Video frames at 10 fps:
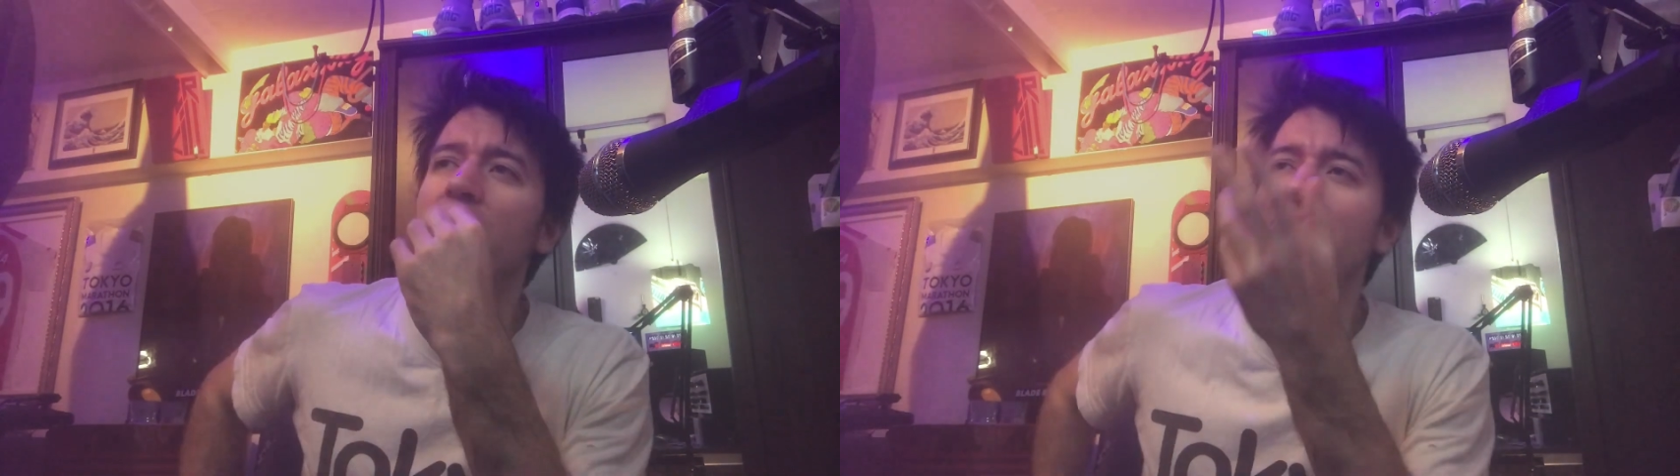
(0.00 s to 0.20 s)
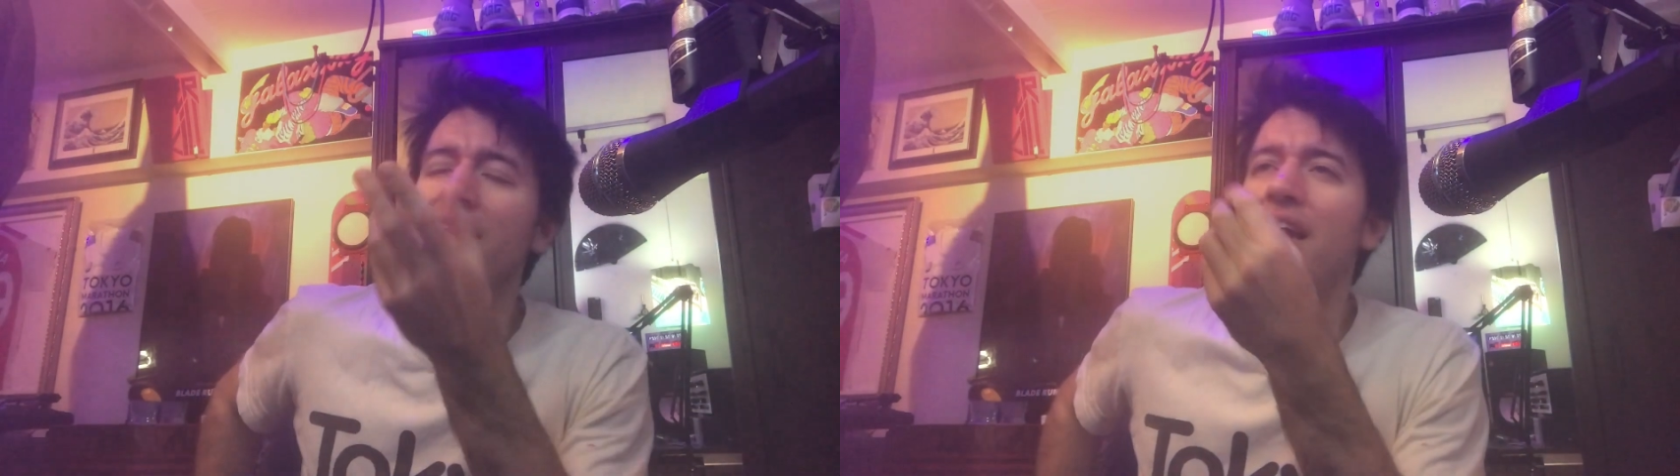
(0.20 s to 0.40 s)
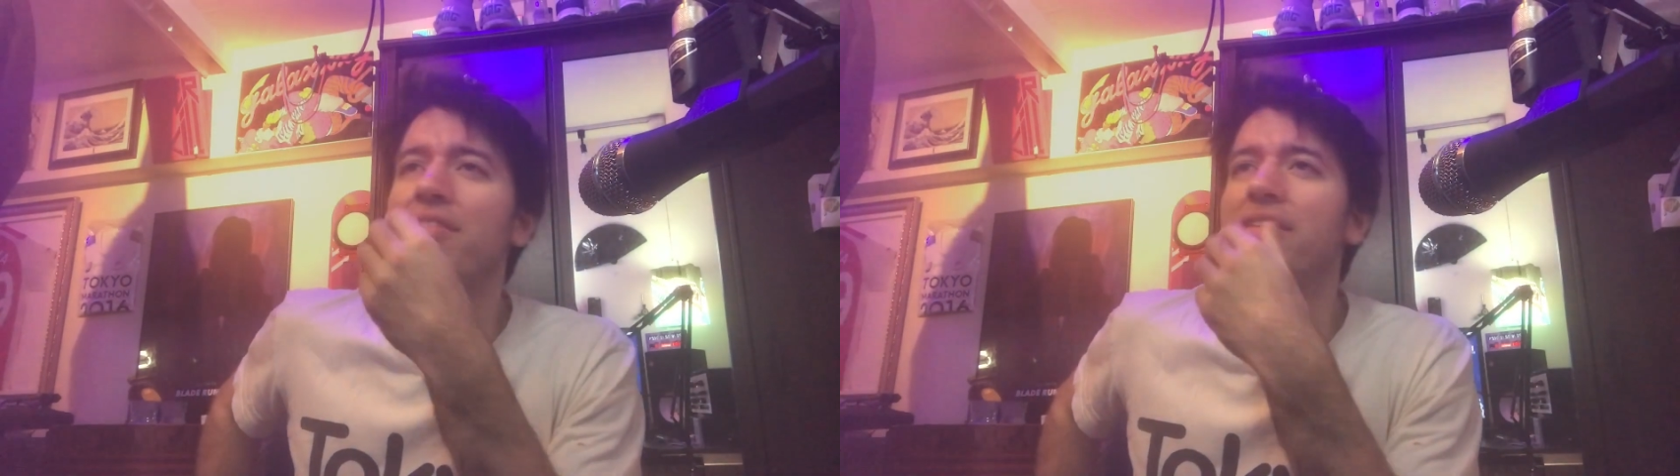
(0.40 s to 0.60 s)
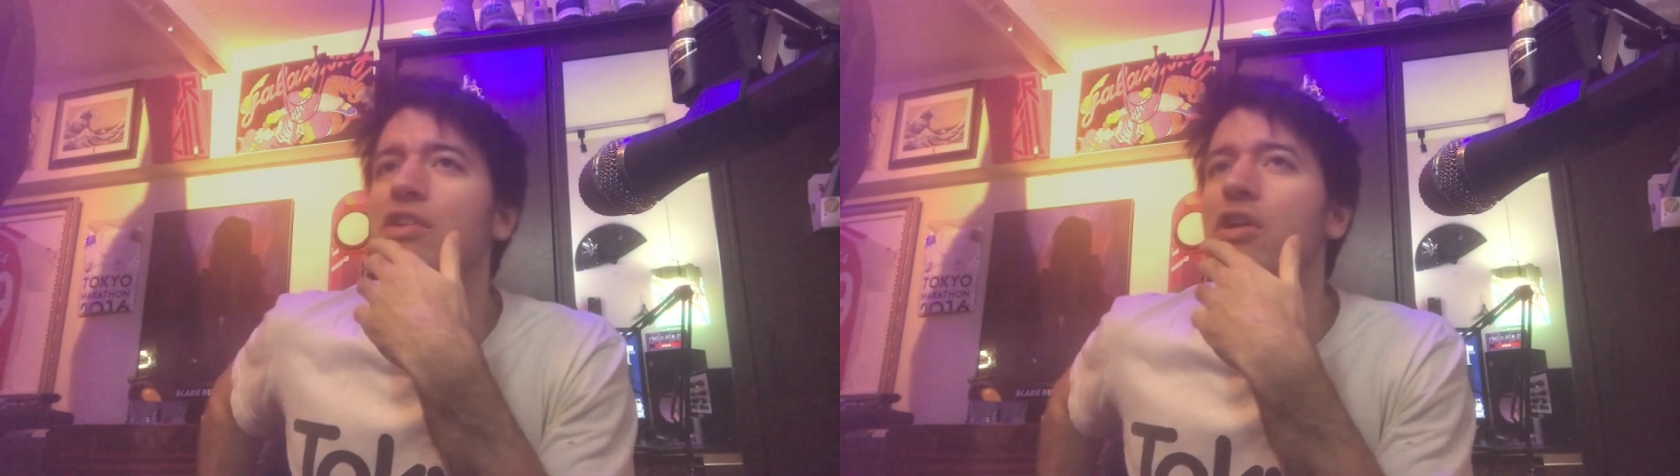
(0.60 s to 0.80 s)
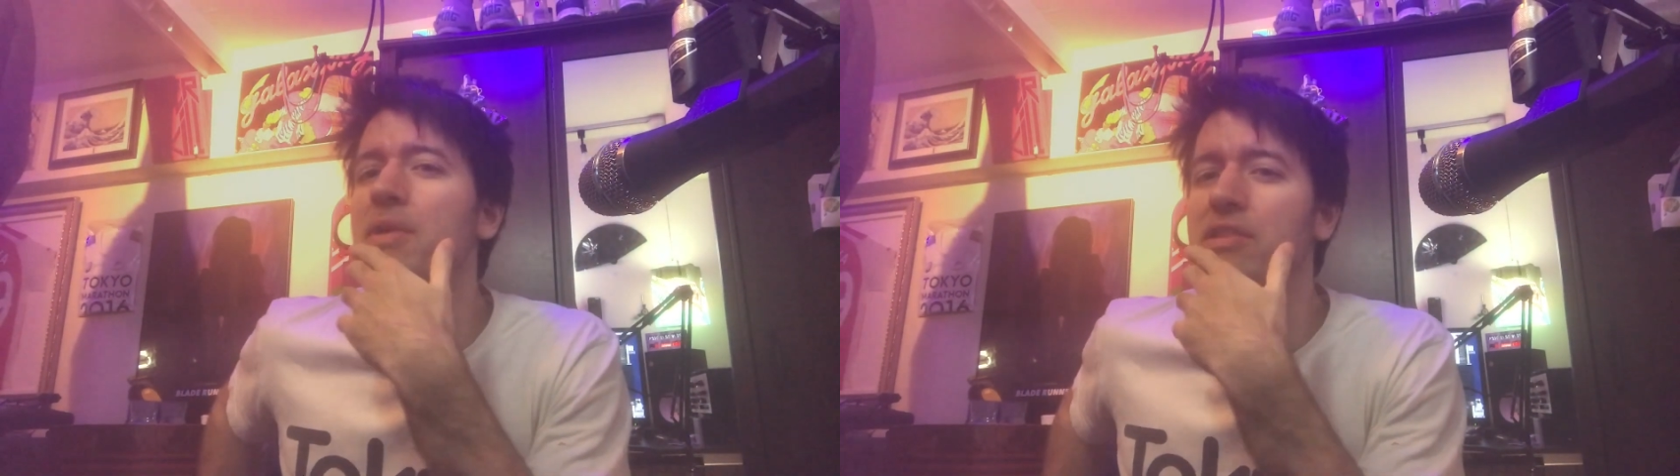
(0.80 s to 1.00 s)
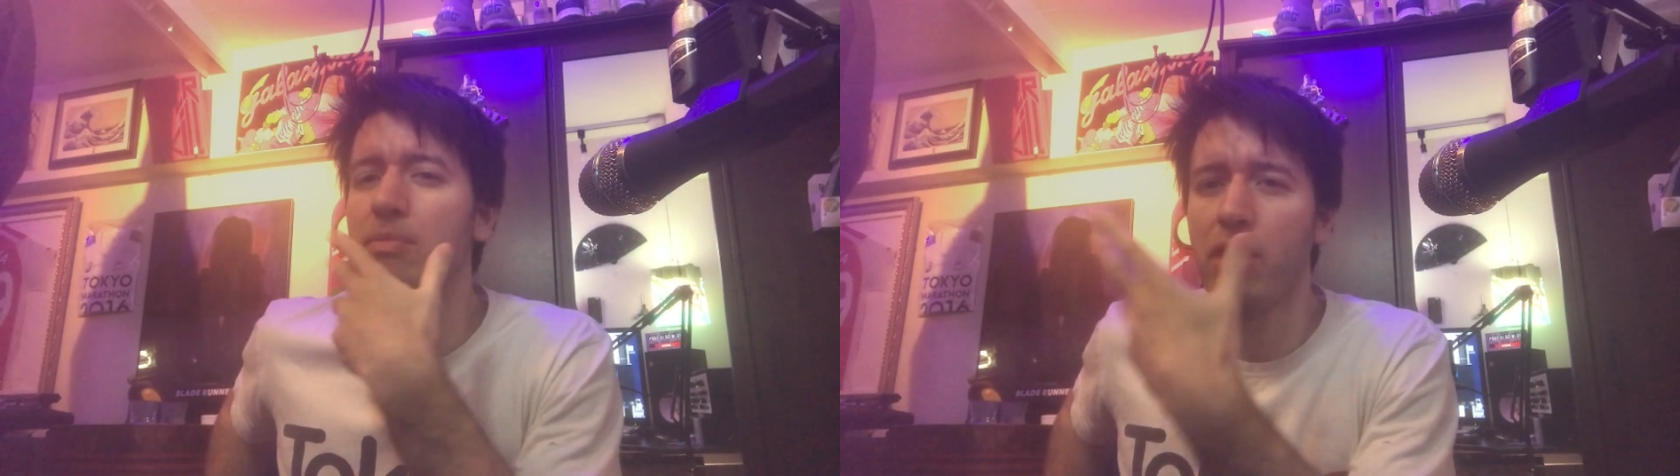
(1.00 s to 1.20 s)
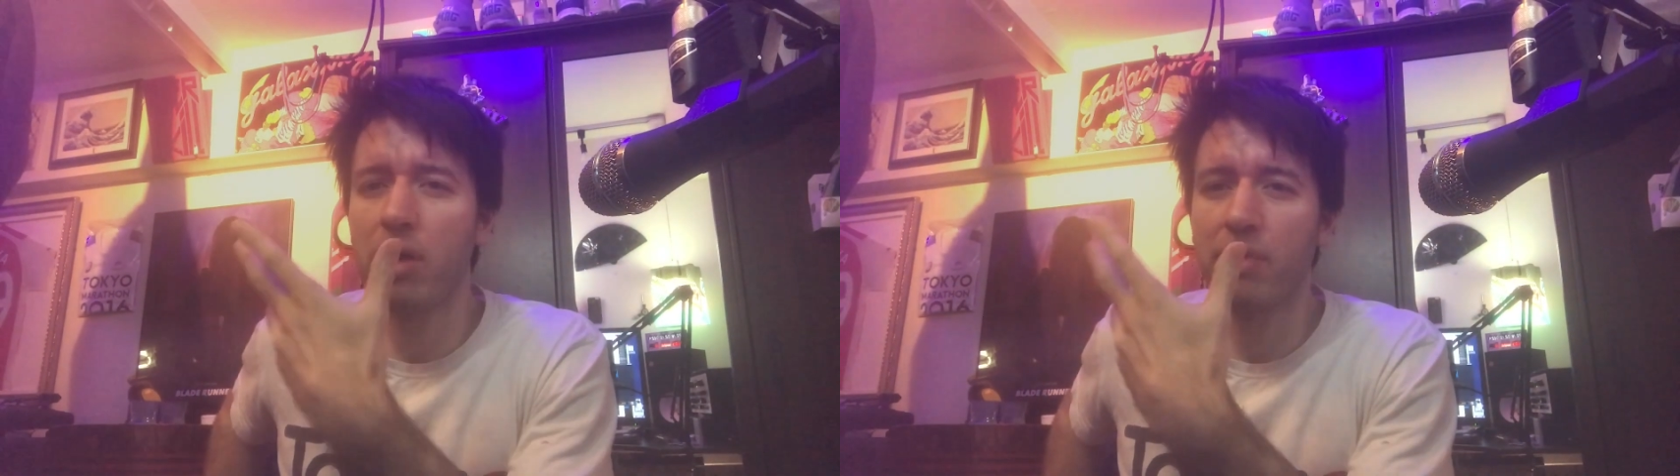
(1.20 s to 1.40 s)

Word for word: that he has in the comics, in my